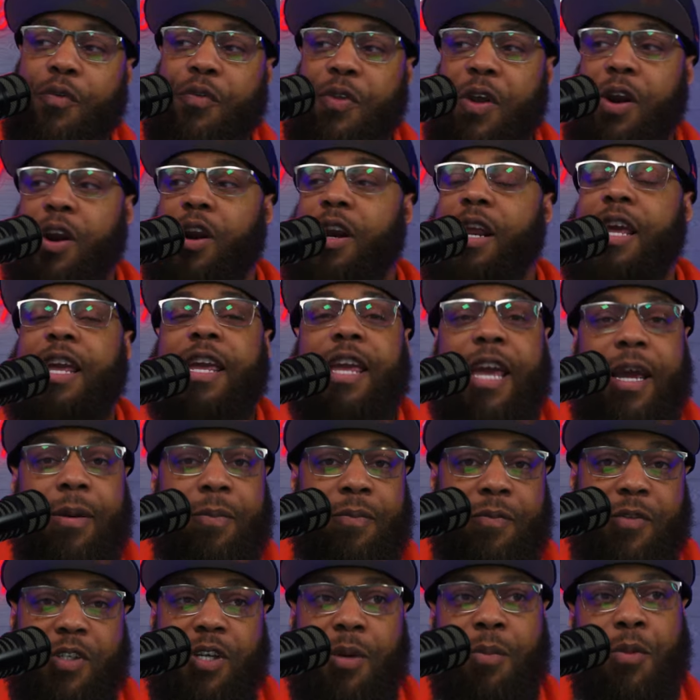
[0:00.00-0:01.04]
if they're going to get
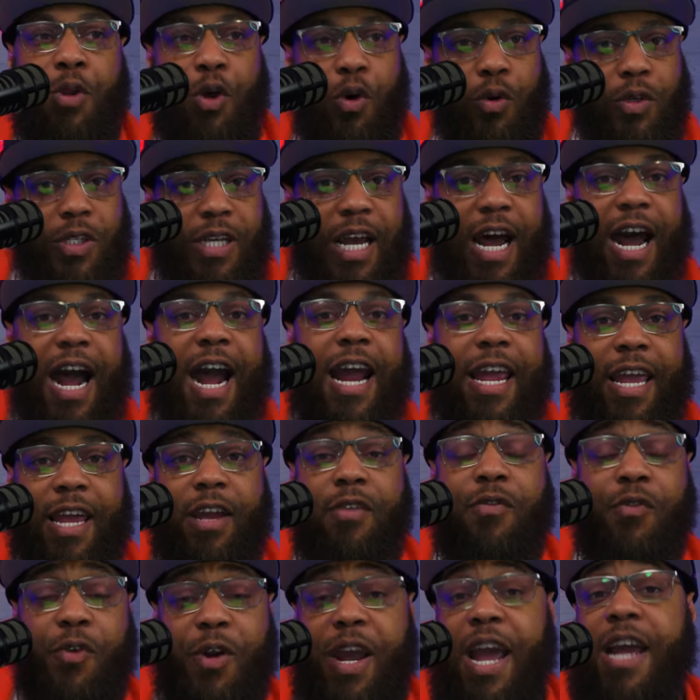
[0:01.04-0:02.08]
some of those
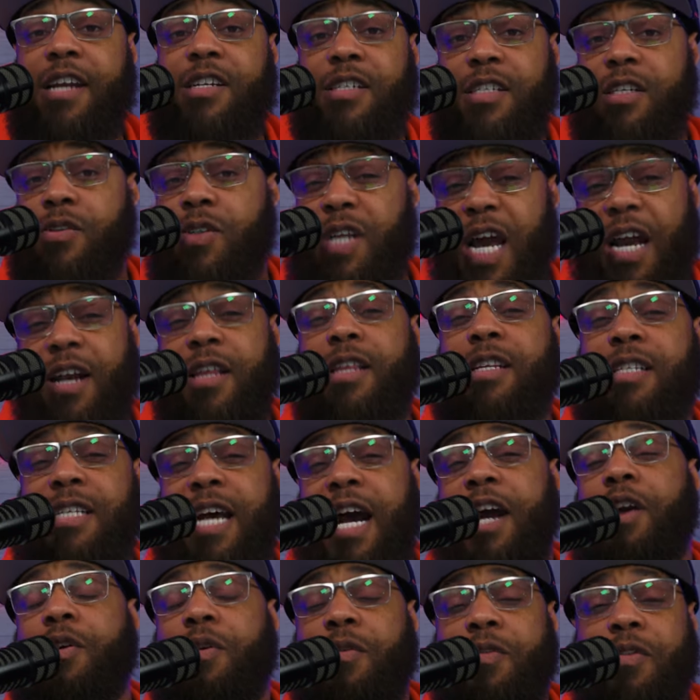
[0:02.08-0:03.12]
high-end free agents. That's kind of the
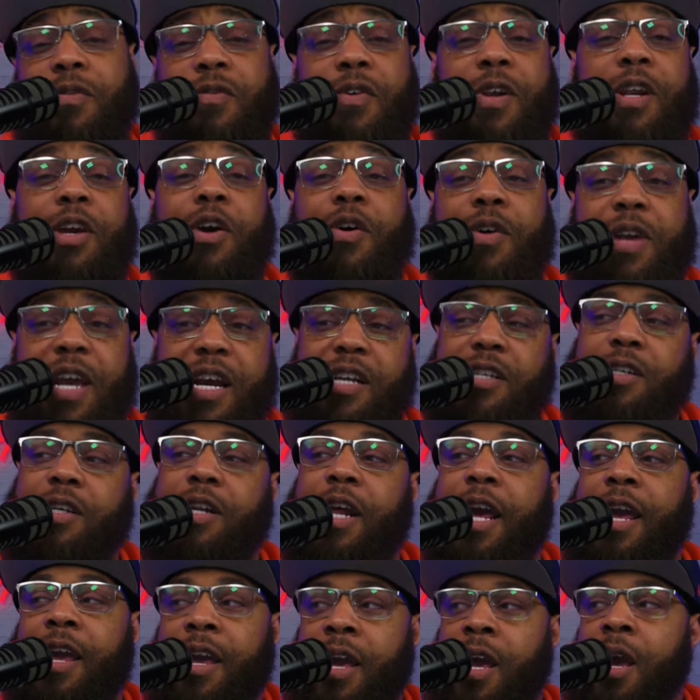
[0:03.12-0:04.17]
title of the video
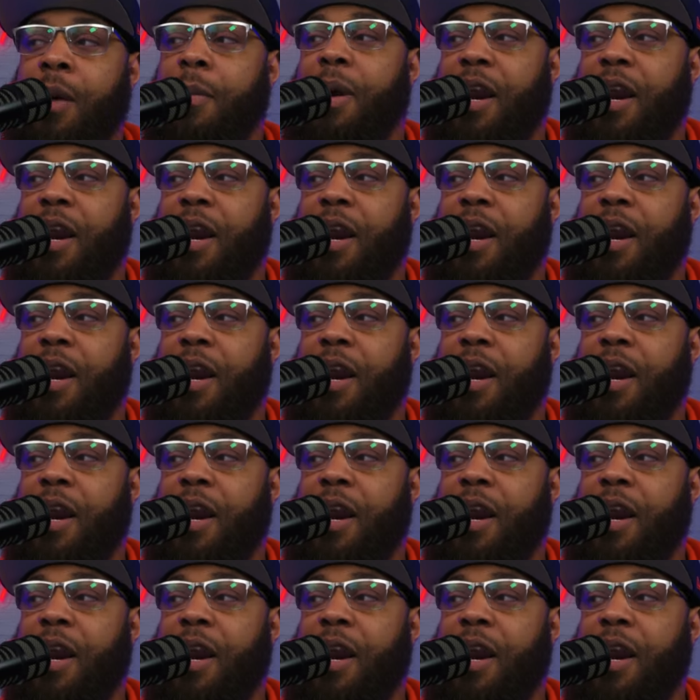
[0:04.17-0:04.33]
yesterday.